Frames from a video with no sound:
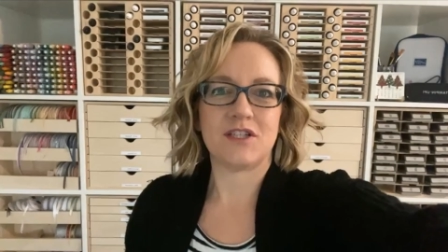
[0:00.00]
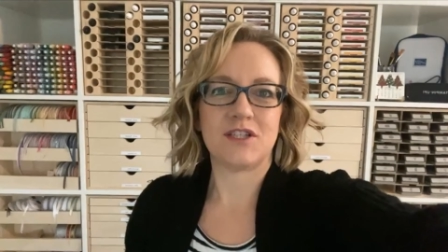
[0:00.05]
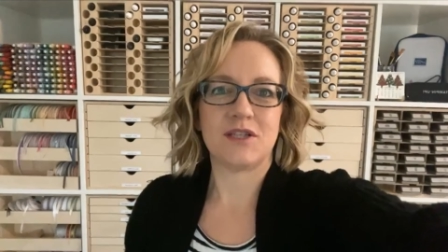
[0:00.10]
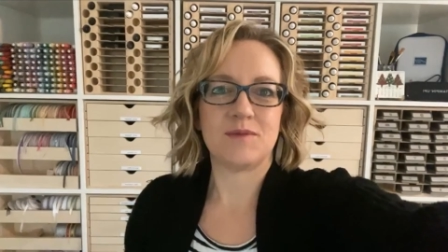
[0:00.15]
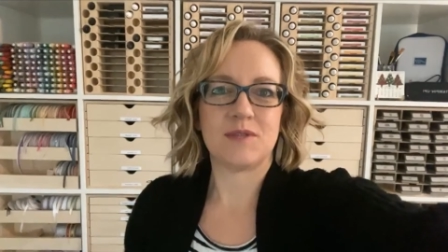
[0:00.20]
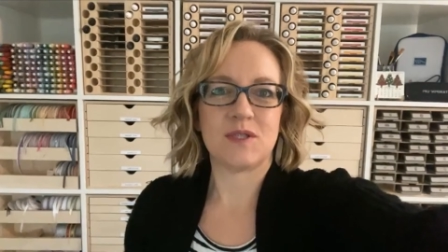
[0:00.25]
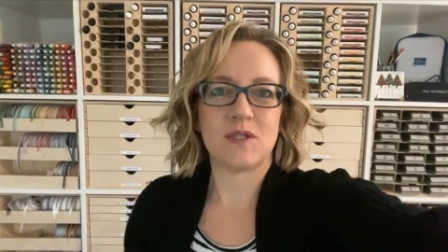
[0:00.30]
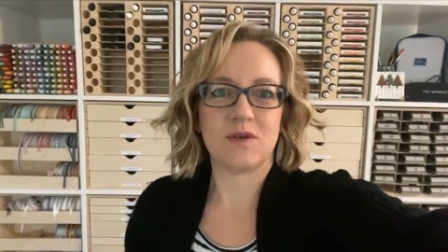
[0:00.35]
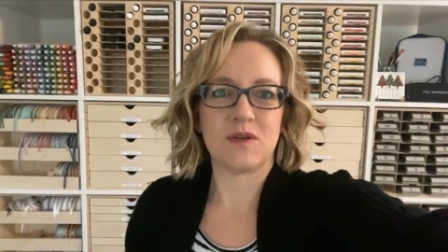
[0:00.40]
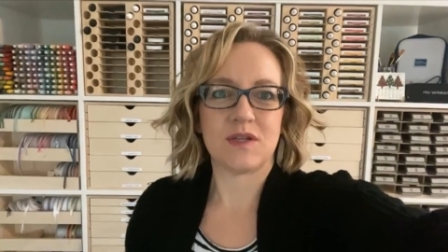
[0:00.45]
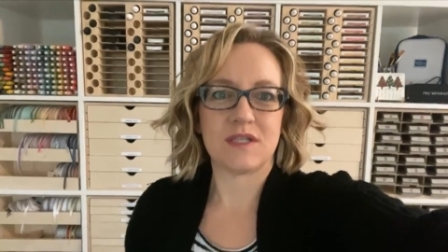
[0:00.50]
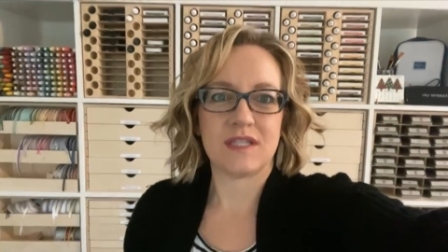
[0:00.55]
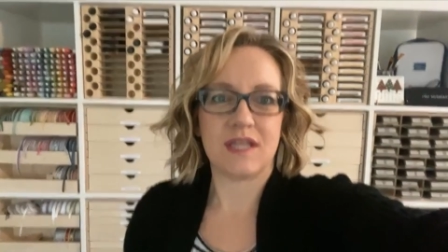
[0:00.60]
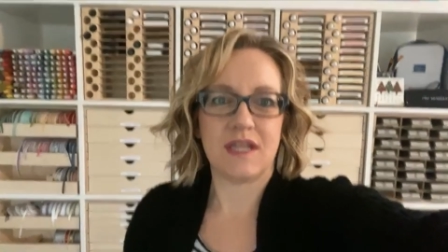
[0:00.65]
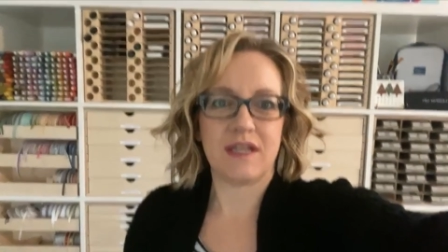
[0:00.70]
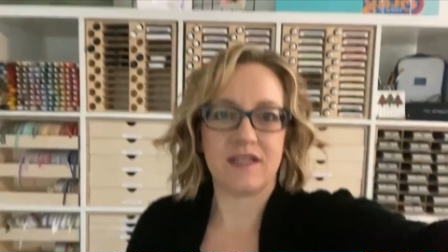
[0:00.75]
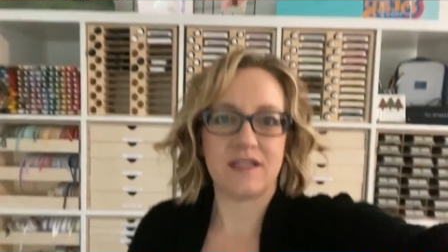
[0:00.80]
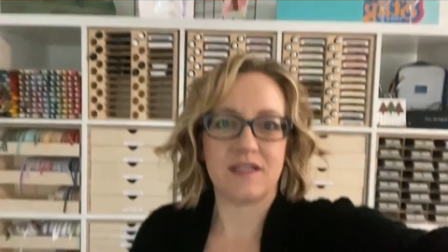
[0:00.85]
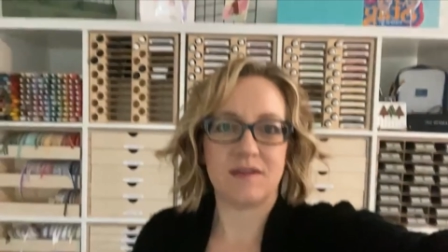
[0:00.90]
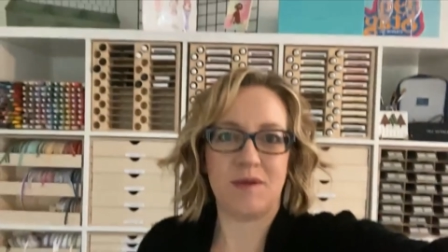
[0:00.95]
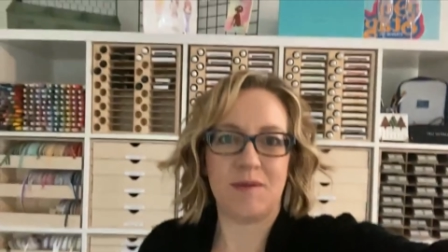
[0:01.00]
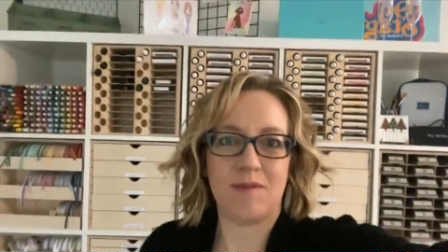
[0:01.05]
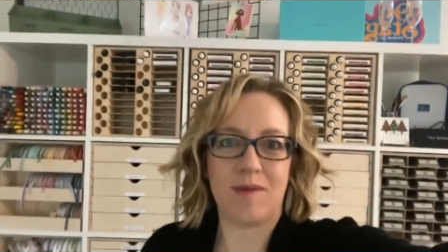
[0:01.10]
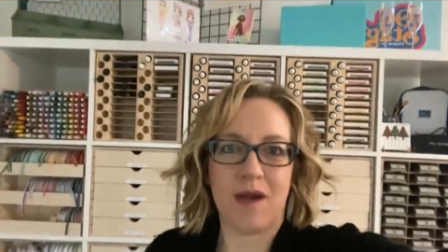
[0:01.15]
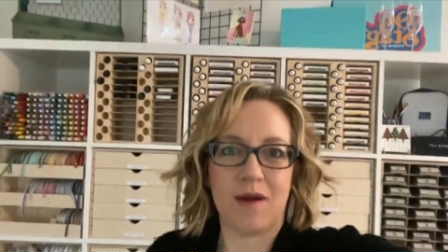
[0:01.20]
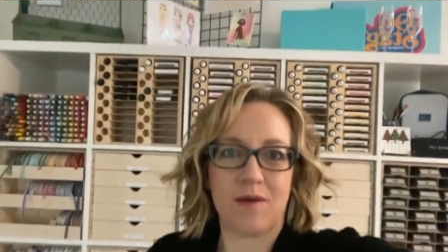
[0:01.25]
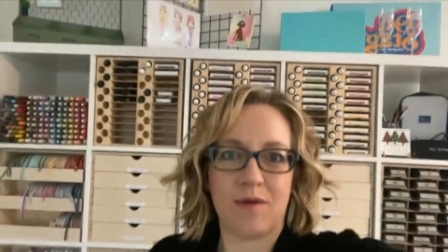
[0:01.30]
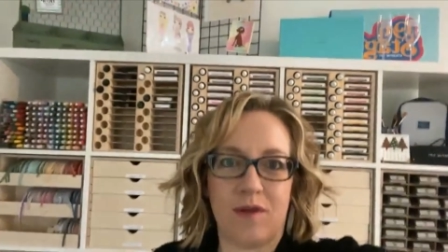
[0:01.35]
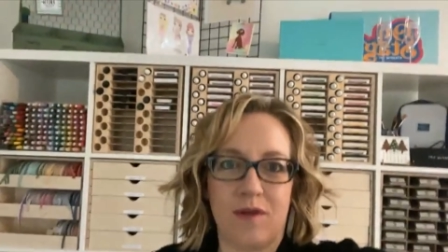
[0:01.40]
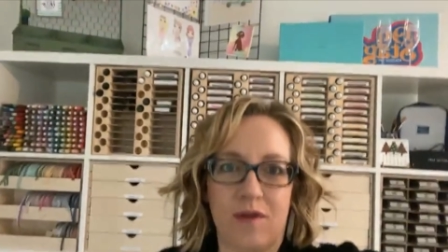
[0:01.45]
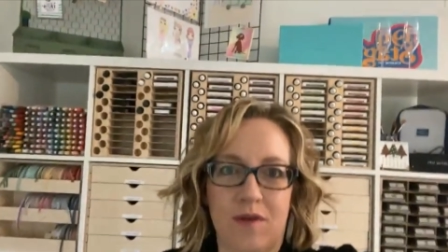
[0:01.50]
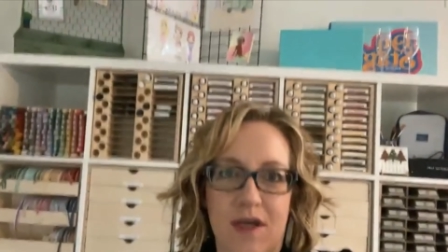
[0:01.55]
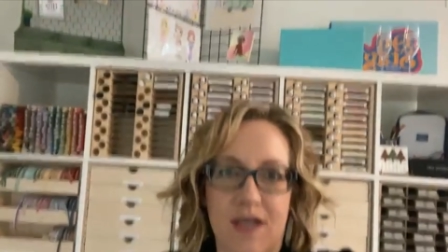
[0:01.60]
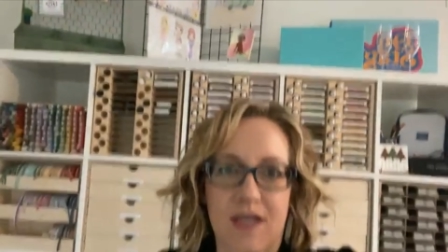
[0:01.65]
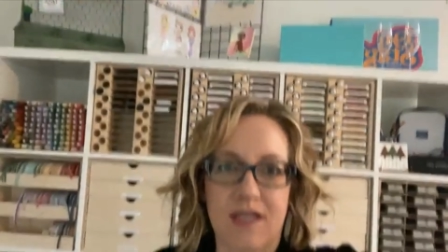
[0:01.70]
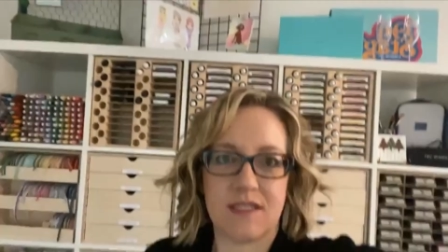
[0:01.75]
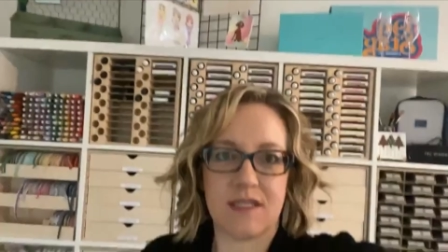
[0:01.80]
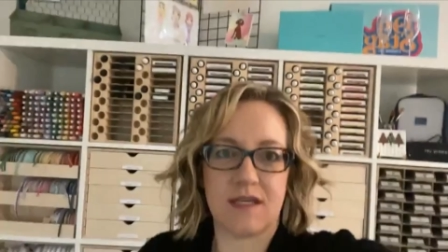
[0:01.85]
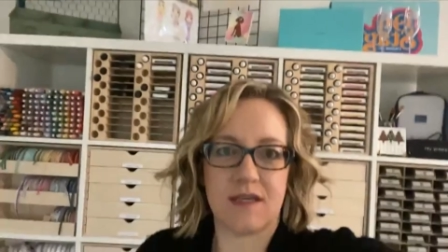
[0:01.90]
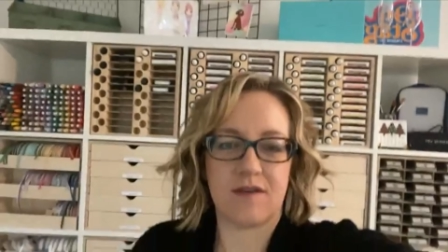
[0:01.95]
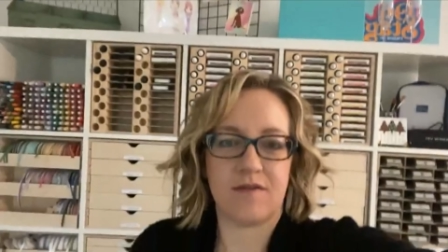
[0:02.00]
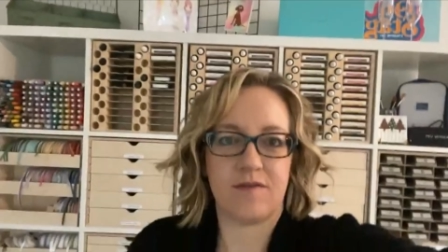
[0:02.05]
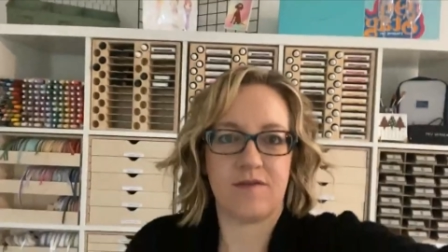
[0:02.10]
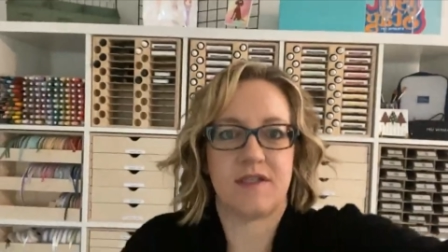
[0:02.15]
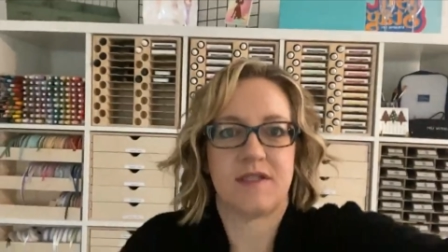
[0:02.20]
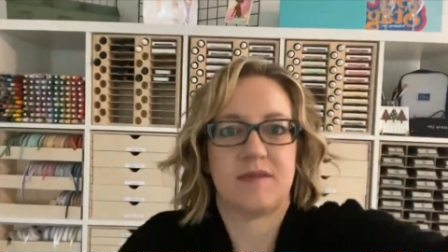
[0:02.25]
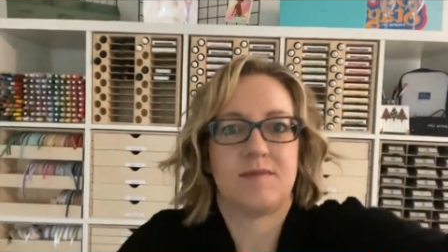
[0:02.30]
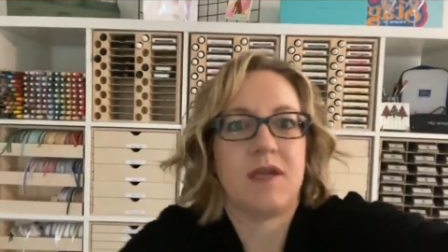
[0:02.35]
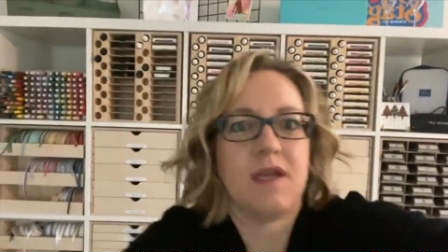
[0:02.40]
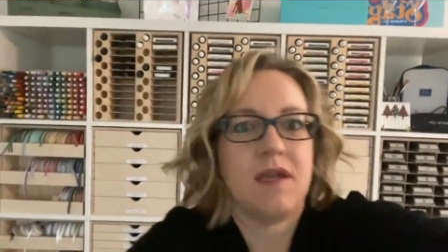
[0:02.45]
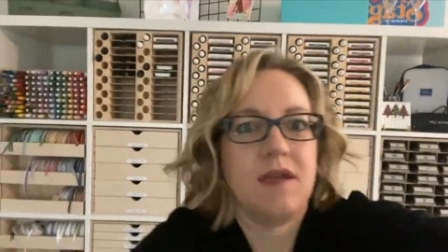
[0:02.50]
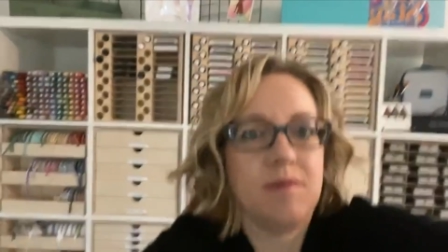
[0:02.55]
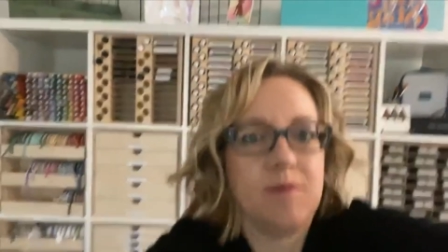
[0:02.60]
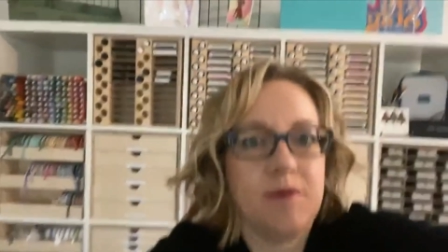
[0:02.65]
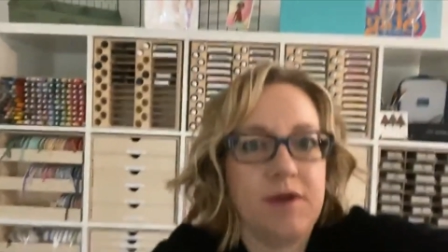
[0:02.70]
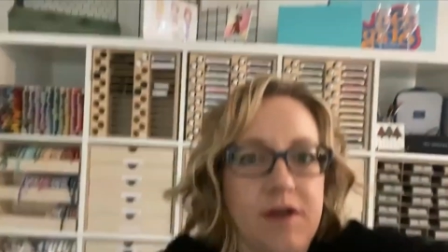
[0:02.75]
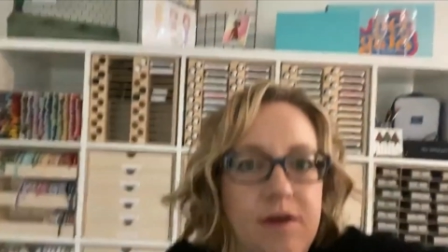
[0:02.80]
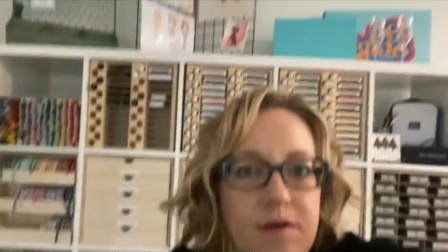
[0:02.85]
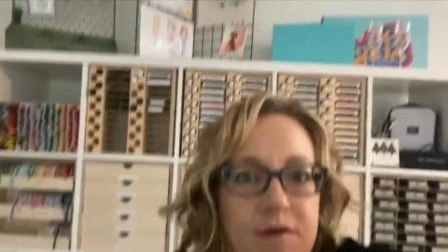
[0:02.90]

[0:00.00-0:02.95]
I'm so excited to be back with you guys. I gotta fix my camera here